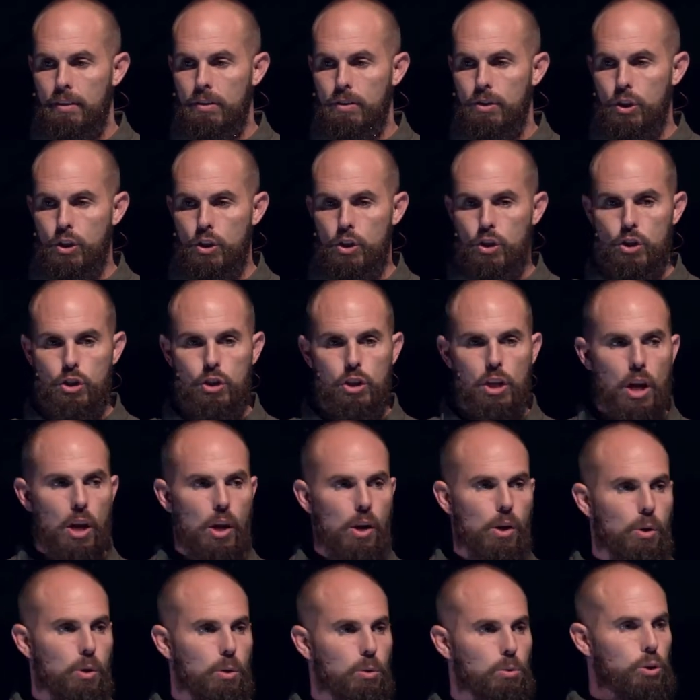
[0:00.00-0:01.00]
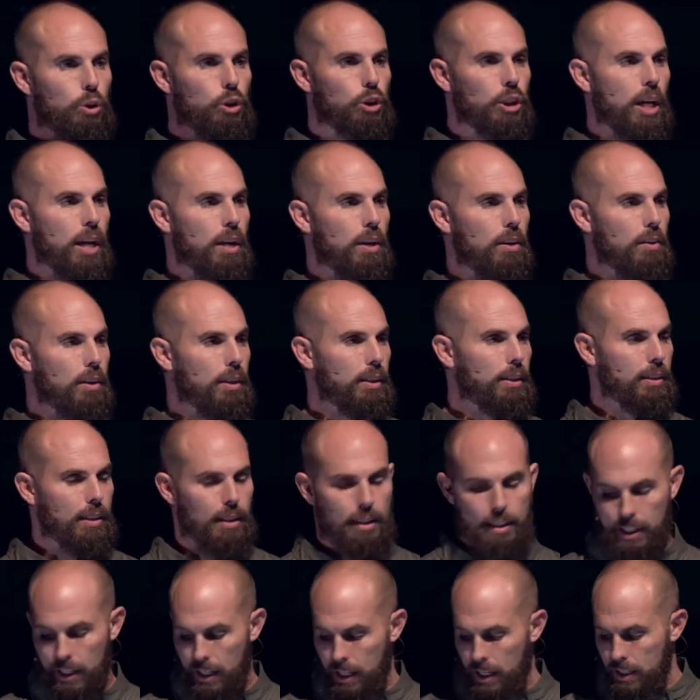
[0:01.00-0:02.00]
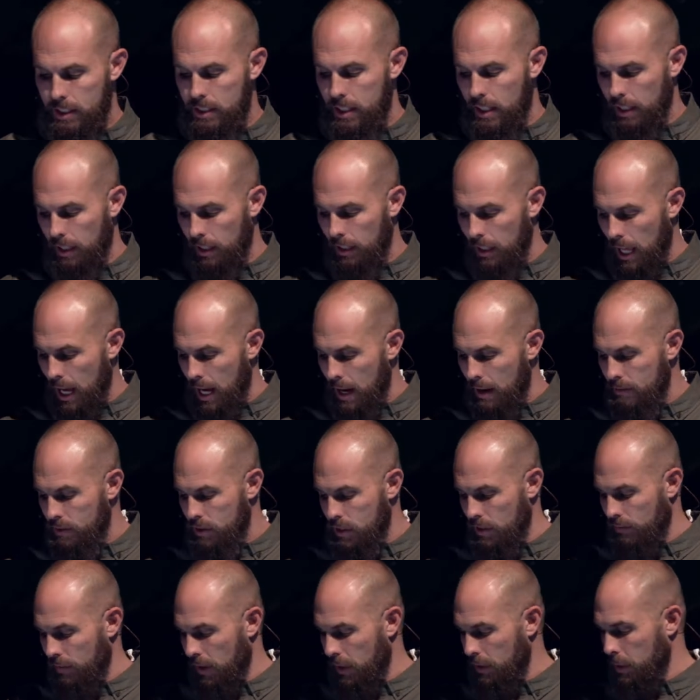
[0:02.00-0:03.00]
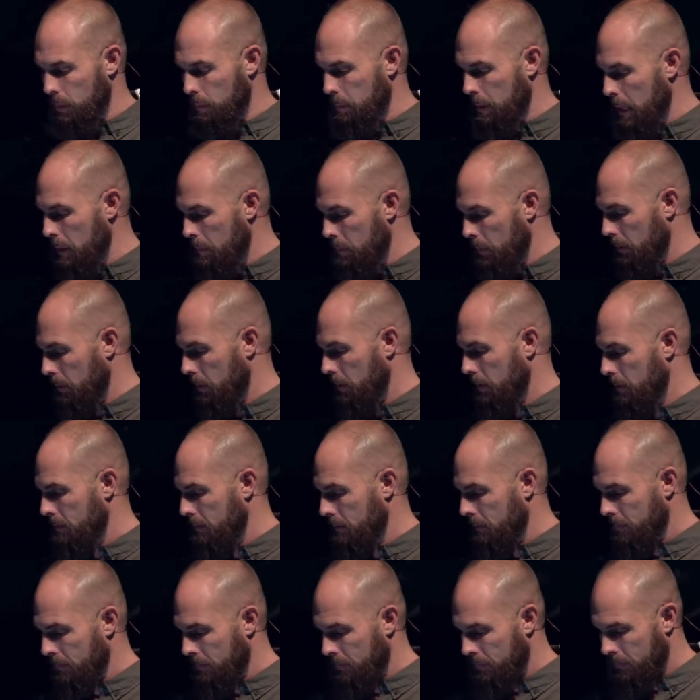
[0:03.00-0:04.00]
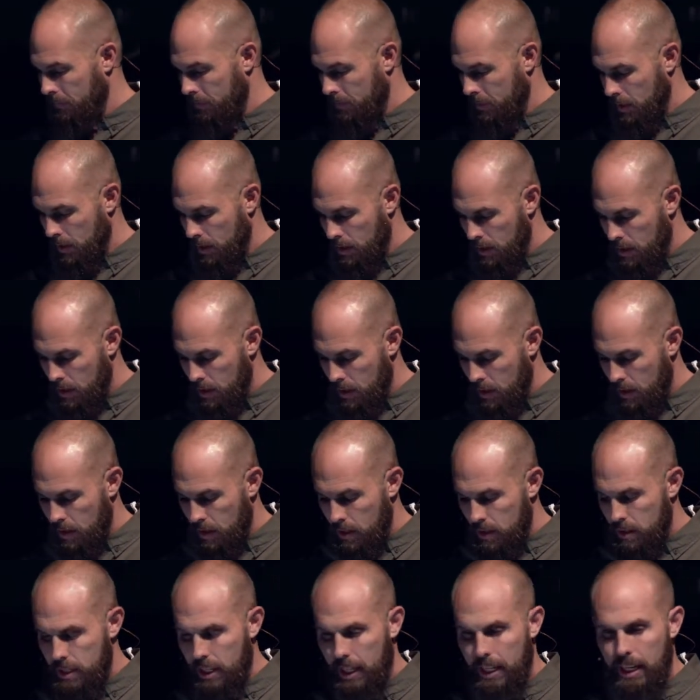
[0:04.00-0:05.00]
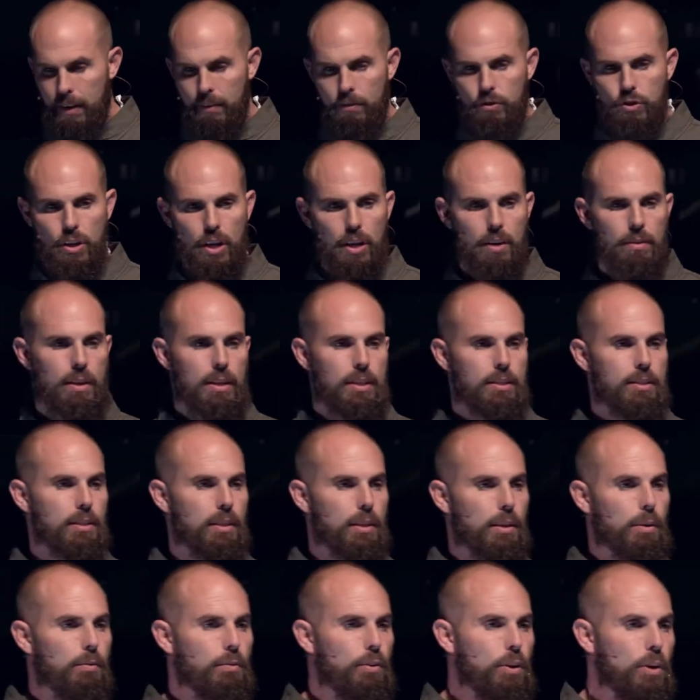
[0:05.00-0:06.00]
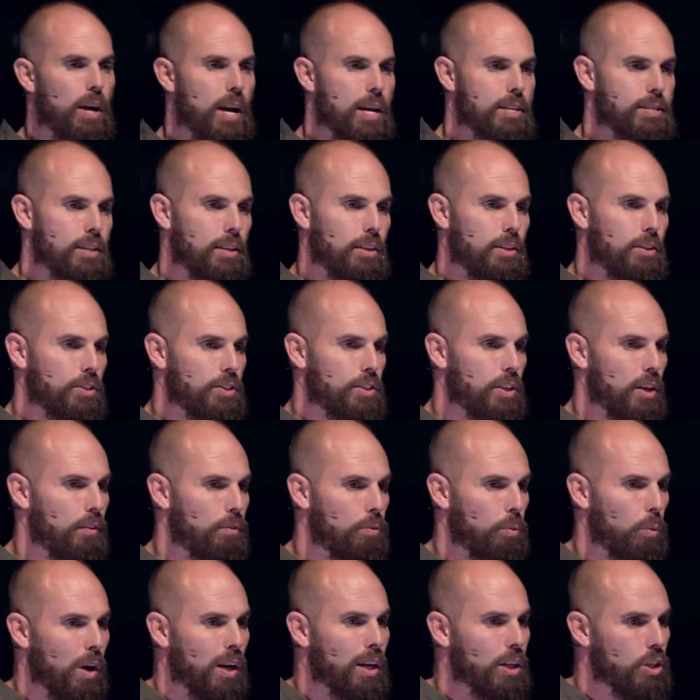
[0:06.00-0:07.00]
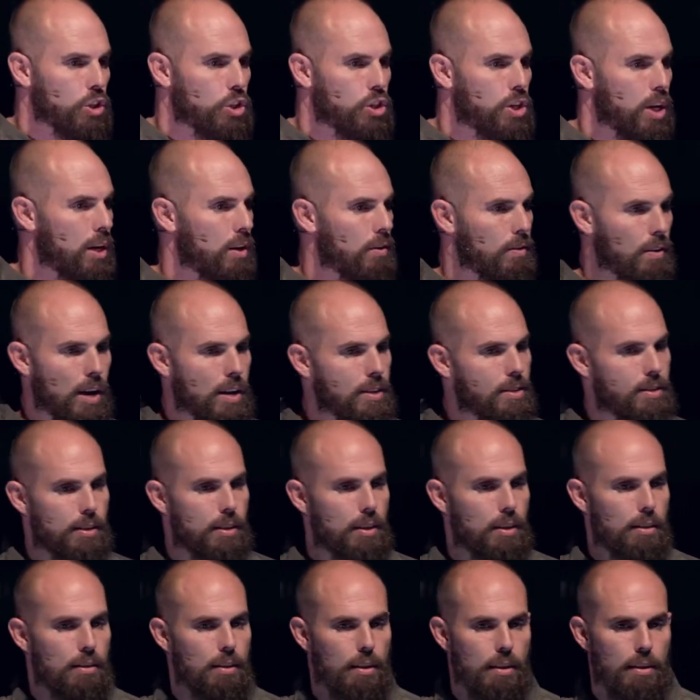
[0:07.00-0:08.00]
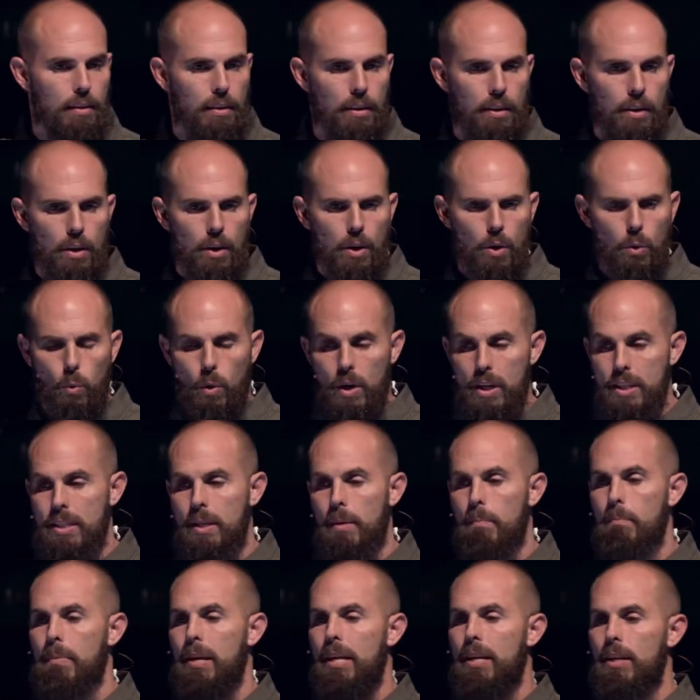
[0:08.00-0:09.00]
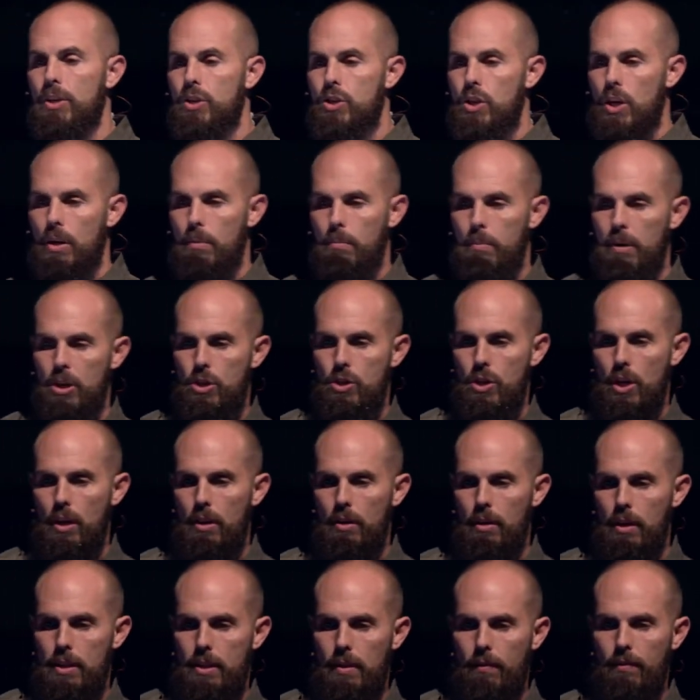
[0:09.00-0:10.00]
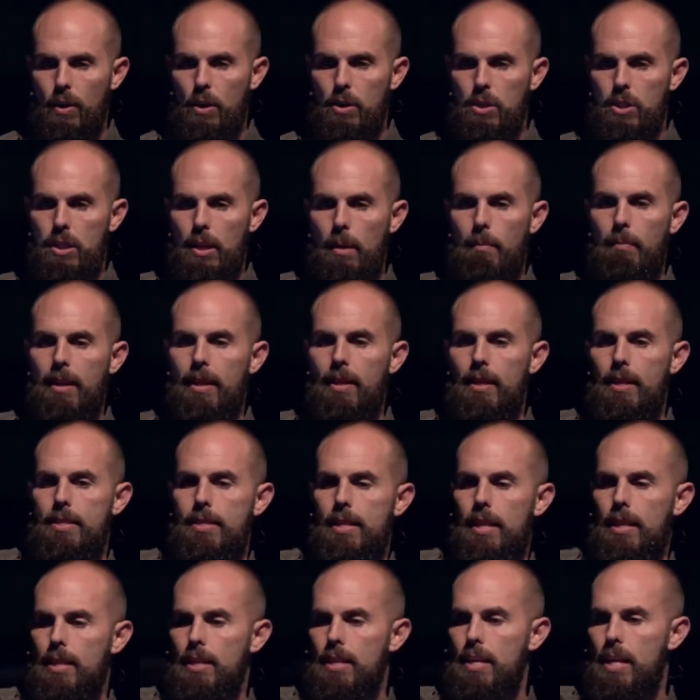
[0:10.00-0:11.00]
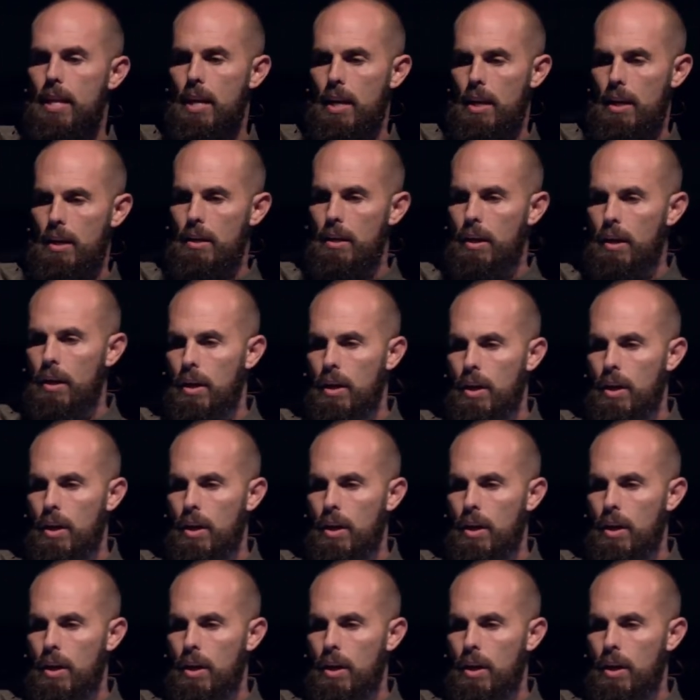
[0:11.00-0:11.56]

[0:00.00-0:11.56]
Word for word: to sow generously into the lives of other people. To give generously, if you're asking yourself, what is generosity then? What does it mean to be generous? If there's somebody that's in need,